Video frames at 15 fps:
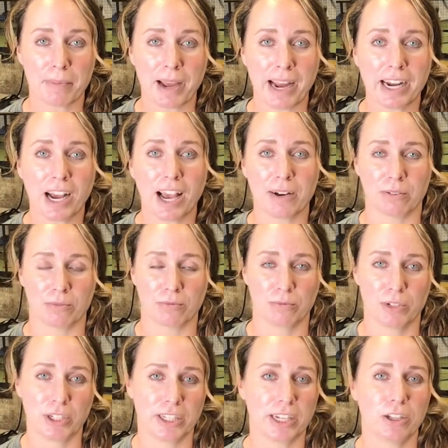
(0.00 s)
I got
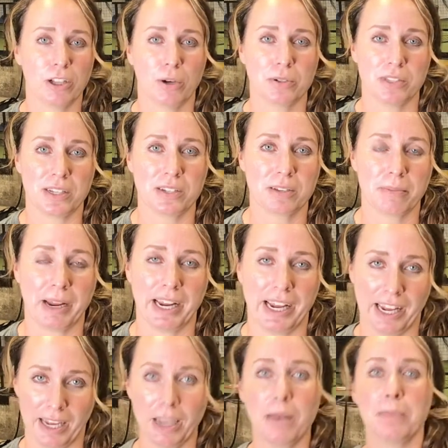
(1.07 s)
really close into my
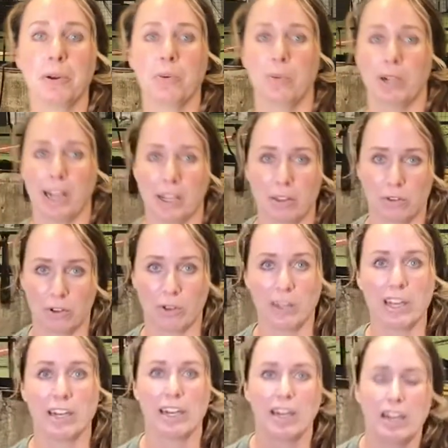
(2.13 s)
hip when I threw it.